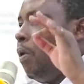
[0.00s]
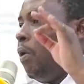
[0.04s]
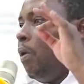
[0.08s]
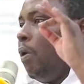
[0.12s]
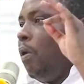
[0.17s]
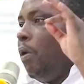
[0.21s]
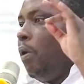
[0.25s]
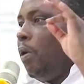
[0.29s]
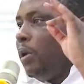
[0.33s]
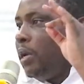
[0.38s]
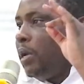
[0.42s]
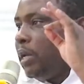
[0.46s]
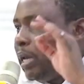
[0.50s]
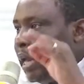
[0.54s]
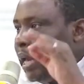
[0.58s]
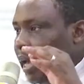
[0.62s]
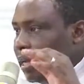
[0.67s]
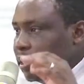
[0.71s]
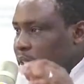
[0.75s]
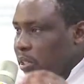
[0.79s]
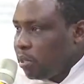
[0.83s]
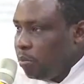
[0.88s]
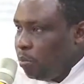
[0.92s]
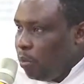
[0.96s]
or
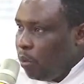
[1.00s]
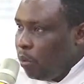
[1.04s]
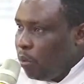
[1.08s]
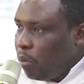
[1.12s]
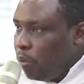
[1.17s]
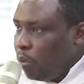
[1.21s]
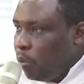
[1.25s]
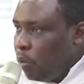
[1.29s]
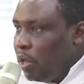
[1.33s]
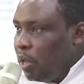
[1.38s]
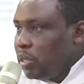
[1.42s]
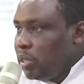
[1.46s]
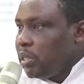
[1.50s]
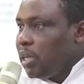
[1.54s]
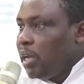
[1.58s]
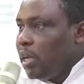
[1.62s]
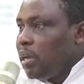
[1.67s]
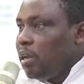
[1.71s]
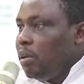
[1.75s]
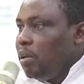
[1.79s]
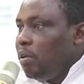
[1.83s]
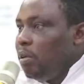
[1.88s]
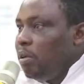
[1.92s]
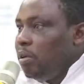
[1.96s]
textbook with
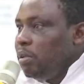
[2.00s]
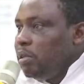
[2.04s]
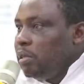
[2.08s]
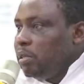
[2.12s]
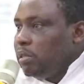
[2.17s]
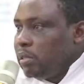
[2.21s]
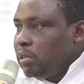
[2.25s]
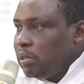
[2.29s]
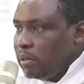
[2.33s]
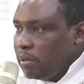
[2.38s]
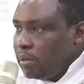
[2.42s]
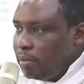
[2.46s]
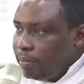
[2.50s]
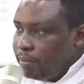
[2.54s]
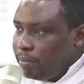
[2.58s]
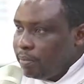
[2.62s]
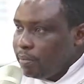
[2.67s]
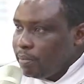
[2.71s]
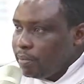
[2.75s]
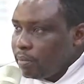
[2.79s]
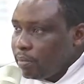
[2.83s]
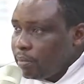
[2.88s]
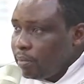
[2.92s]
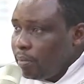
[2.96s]
technologies.
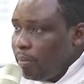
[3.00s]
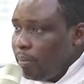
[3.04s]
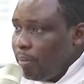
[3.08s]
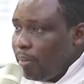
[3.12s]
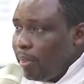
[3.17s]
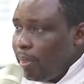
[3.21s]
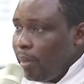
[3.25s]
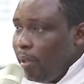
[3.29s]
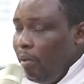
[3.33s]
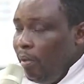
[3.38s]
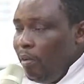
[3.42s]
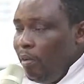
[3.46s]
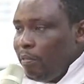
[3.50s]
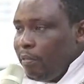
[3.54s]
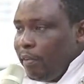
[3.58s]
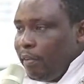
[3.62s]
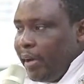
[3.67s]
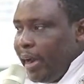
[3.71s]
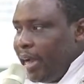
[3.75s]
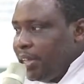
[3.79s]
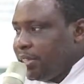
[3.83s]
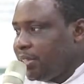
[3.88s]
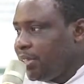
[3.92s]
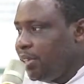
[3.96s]

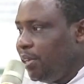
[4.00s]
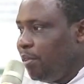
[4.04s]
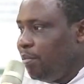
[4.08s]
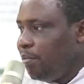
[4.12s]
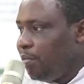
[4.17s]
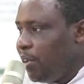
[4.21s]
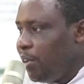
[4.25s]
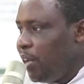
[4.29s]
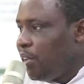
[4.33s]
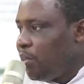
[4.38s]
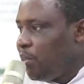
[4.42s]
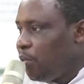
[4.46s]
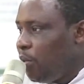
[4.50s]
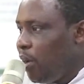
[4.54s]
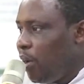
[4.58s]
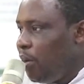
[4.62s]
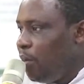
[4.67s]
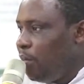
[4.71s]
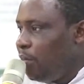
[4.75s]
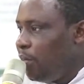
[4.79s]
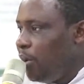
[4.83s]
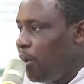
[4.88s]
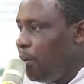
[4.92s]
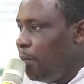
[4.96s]
For us in VET,
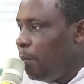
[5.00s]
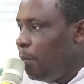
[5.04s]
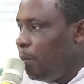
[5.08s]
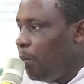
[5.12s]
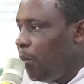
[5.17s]
one of the